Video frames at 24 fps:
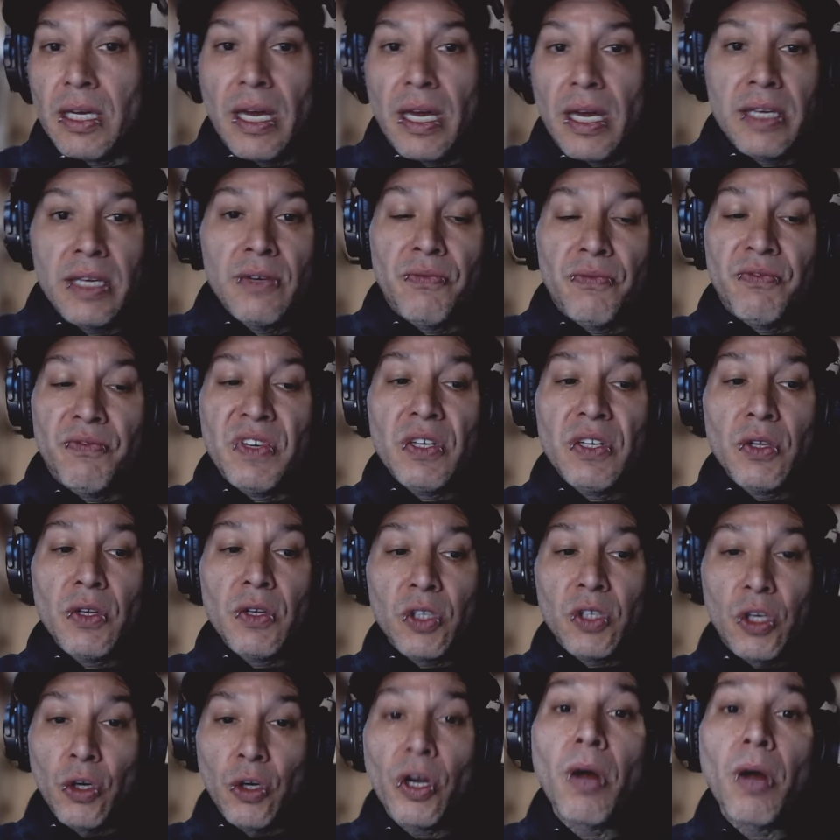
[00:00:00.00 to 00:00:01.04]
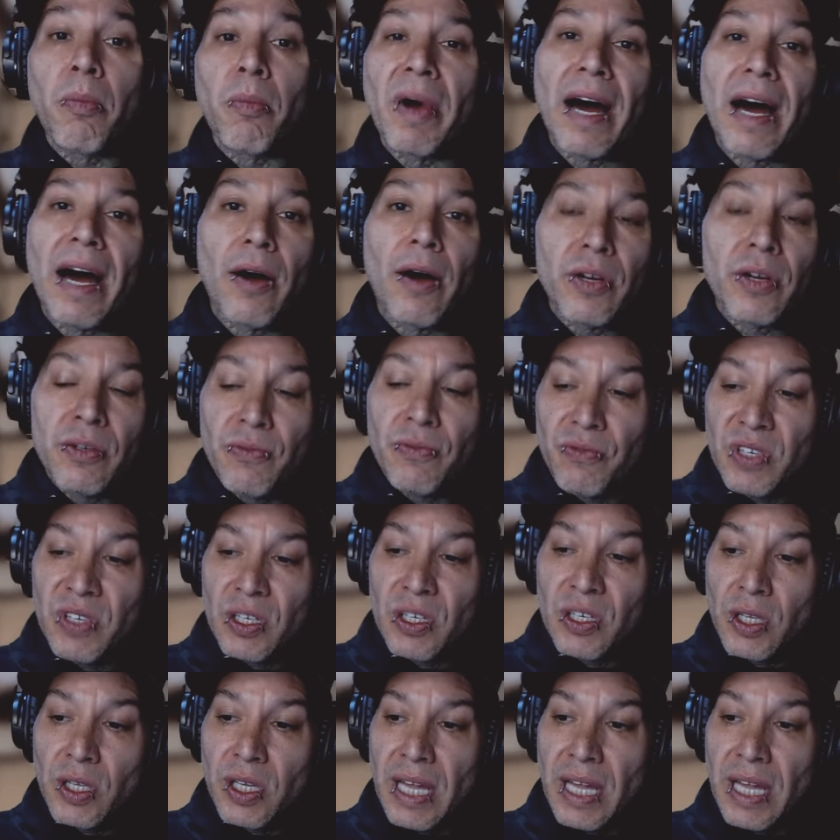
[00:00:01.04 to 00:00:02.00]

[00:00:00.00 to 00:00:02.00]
you feel good about, you feel